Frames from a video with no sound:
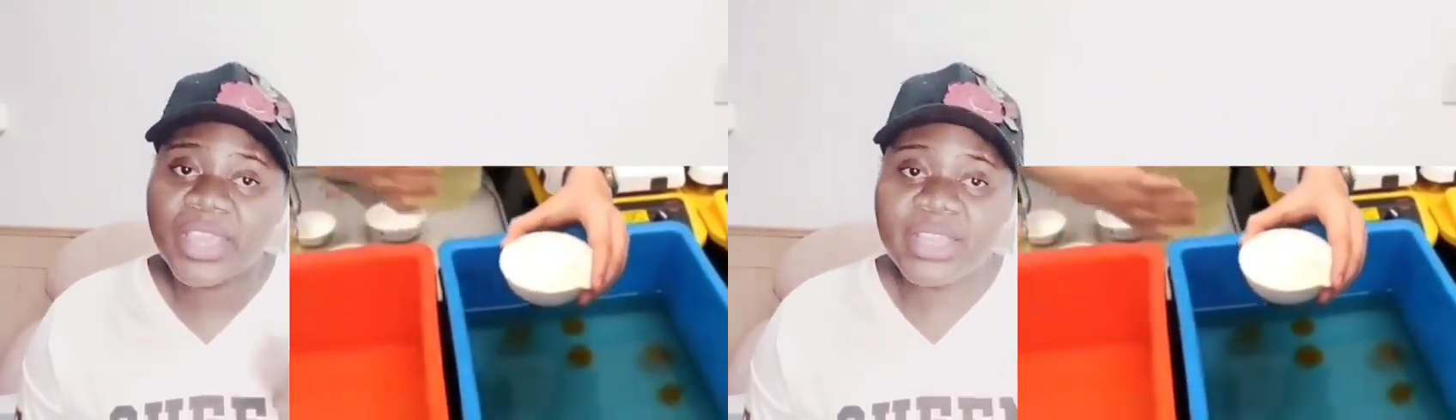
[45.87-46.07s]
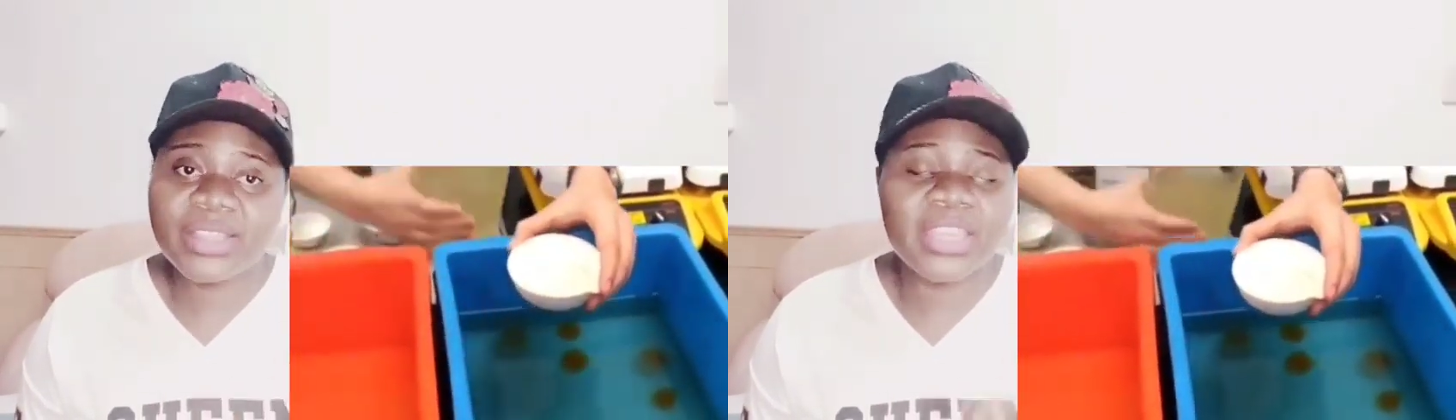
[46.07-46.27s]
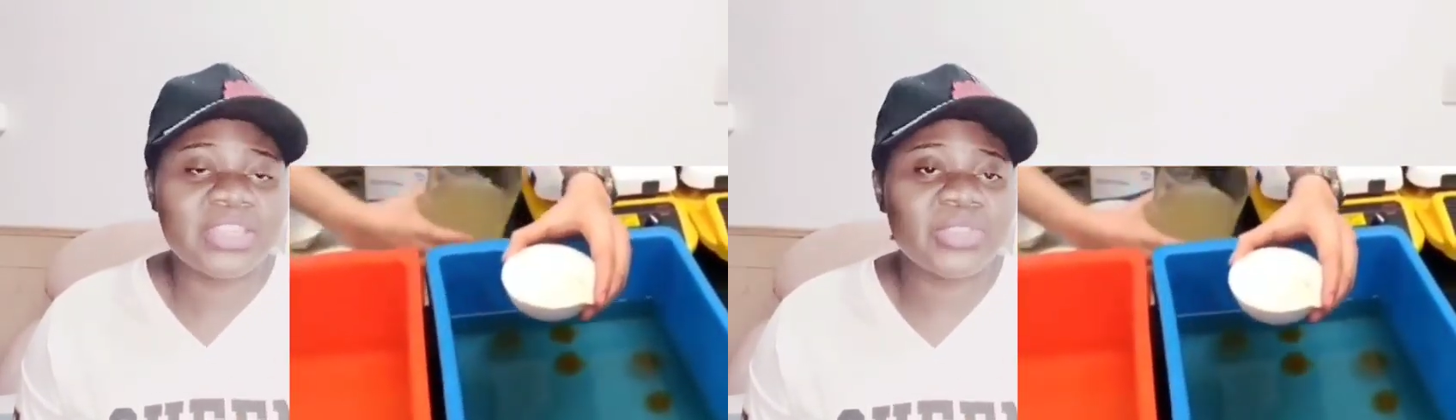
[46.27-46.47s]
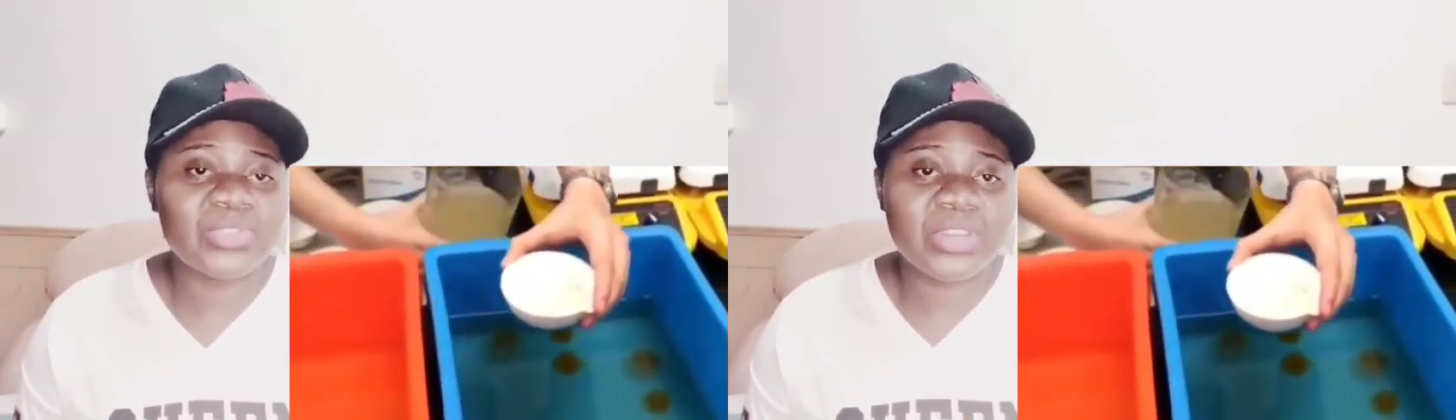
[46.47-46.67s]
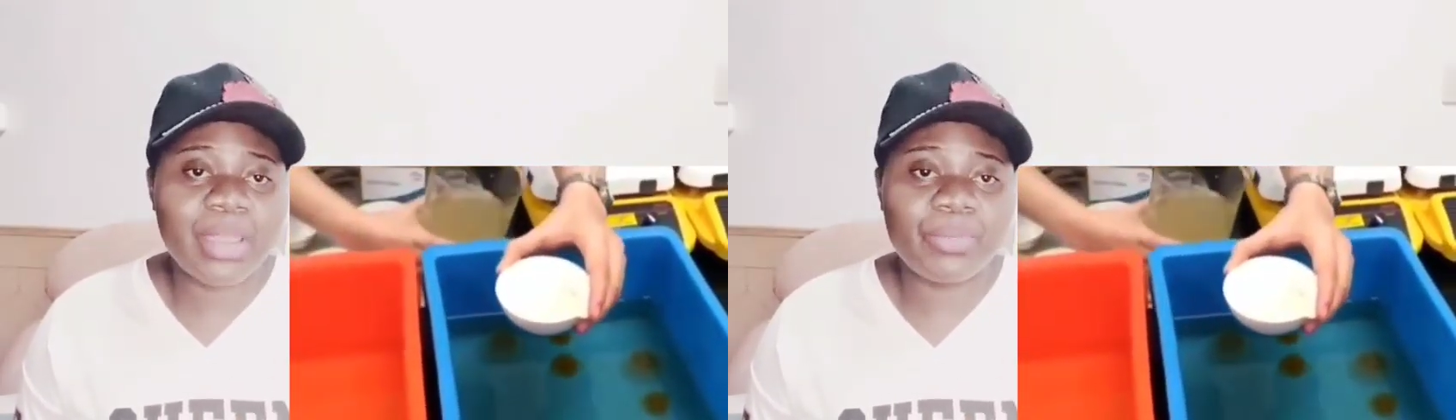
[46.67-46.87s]
hit the
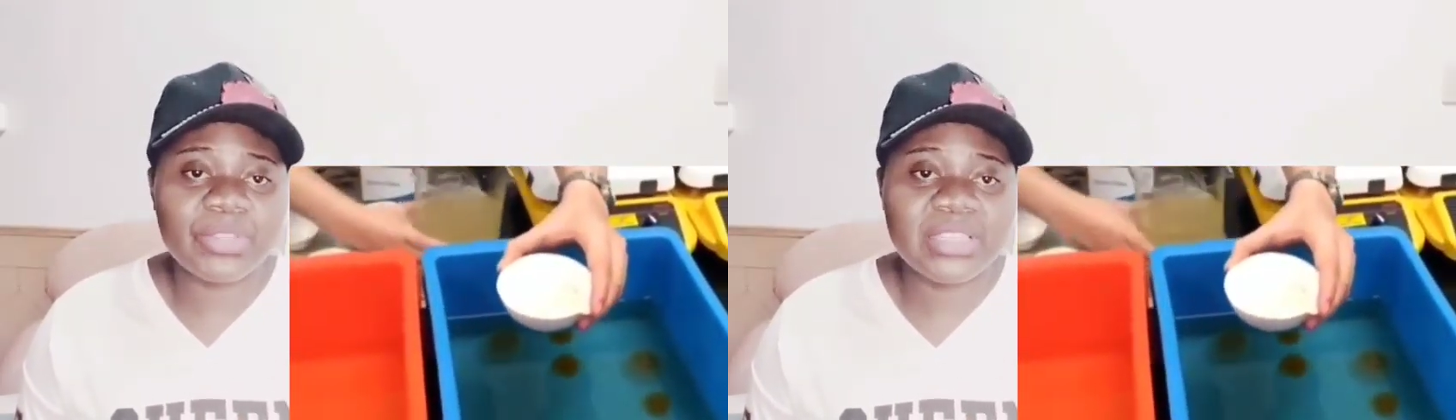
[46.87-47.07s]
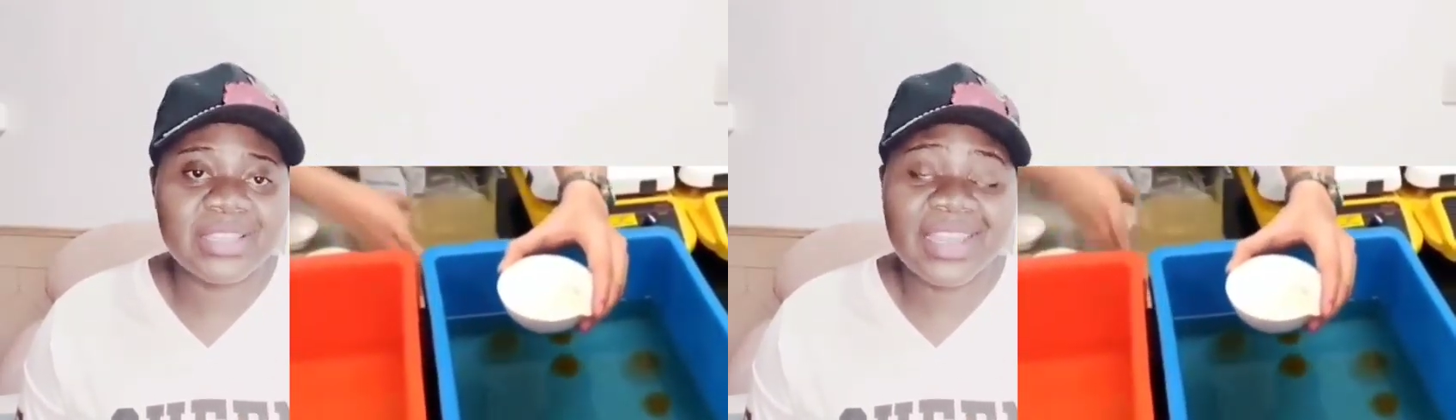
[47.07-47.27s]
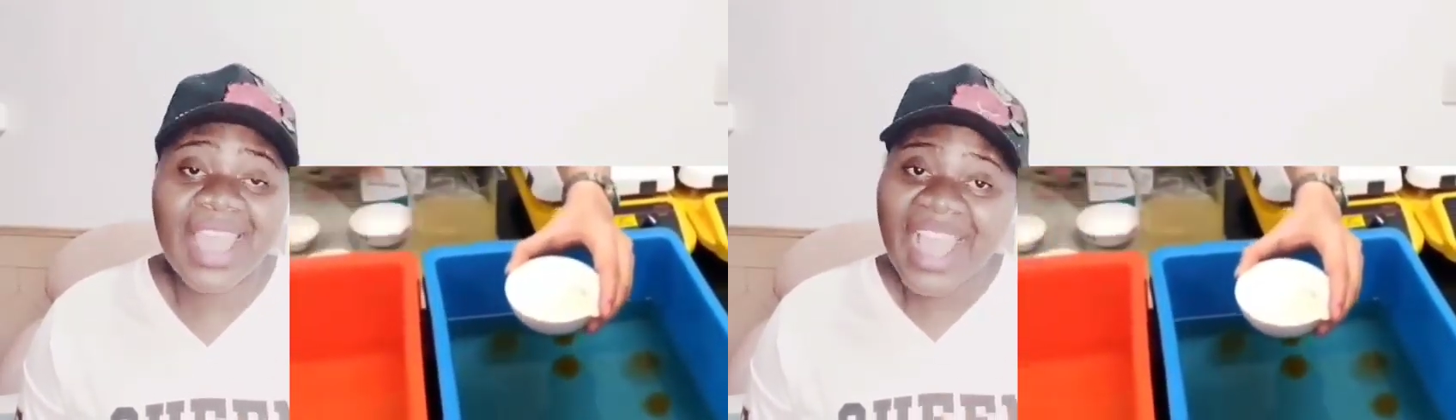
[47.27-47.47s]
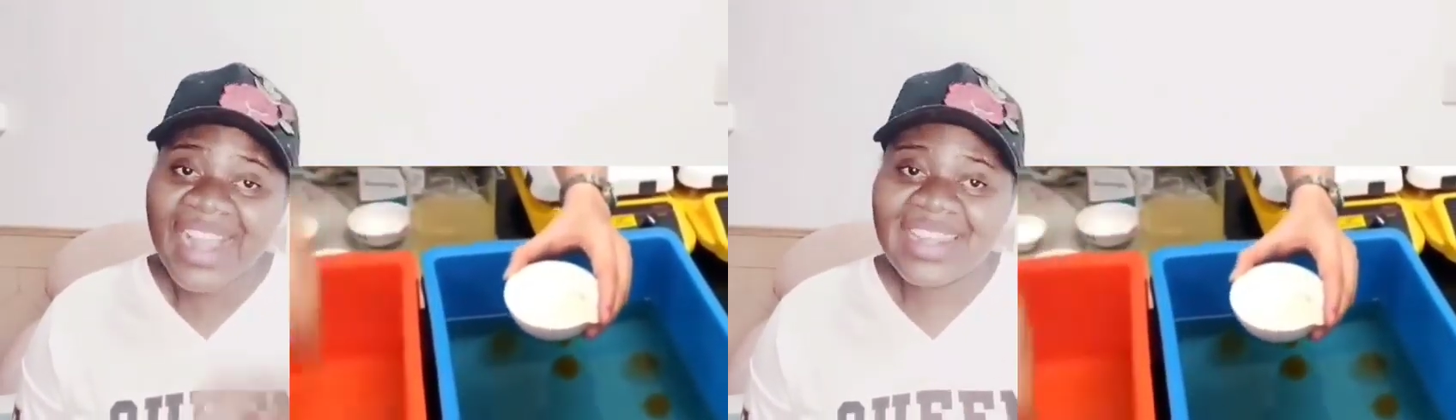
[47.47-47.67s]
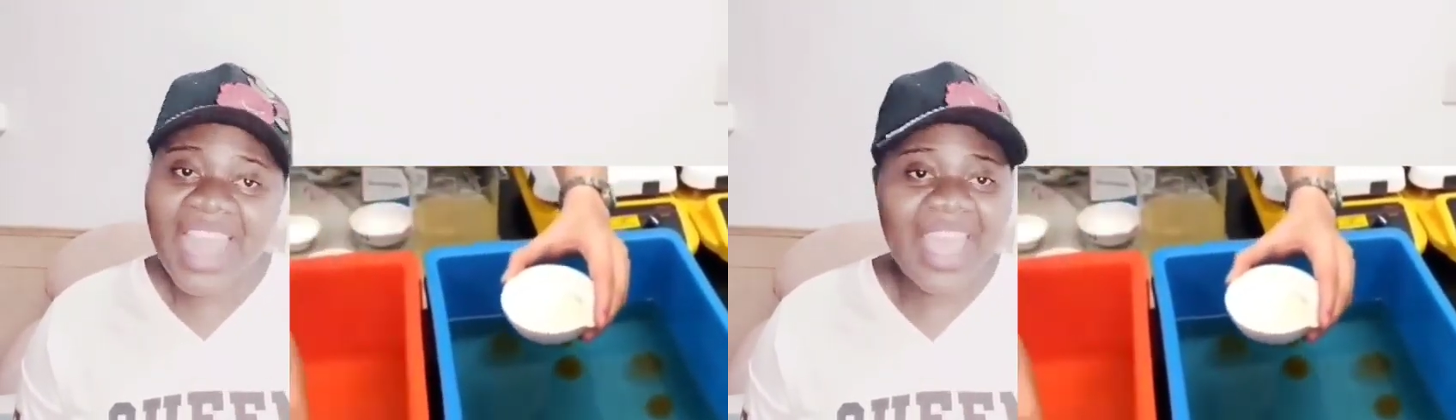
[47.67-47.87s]
subscribe button,
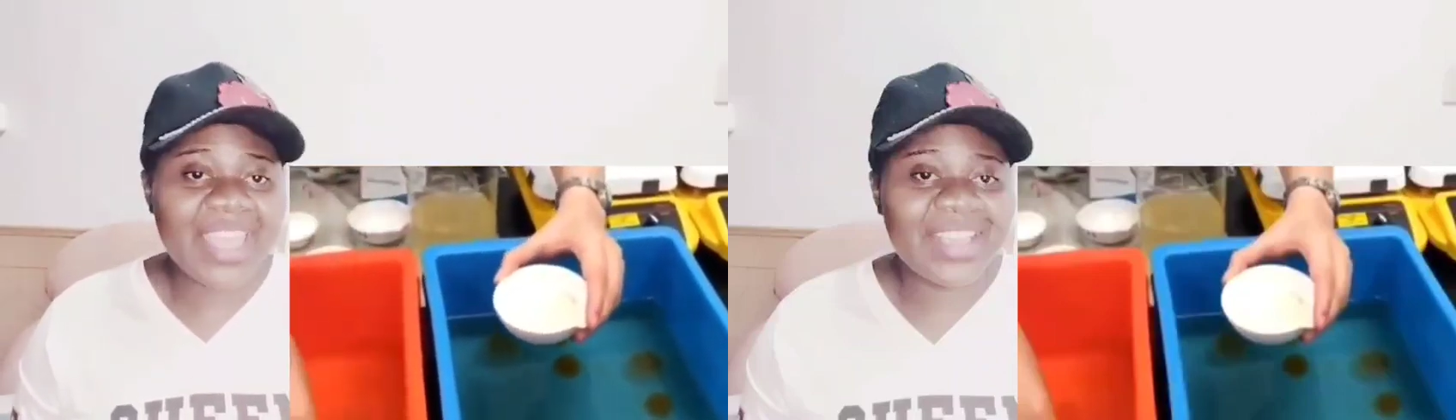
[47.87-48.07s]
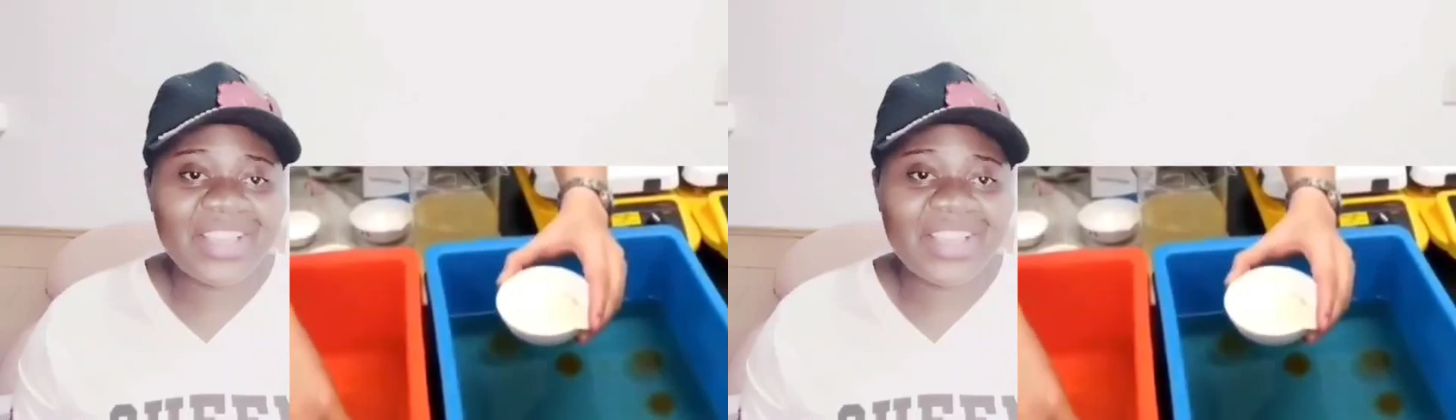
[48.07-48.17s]
like,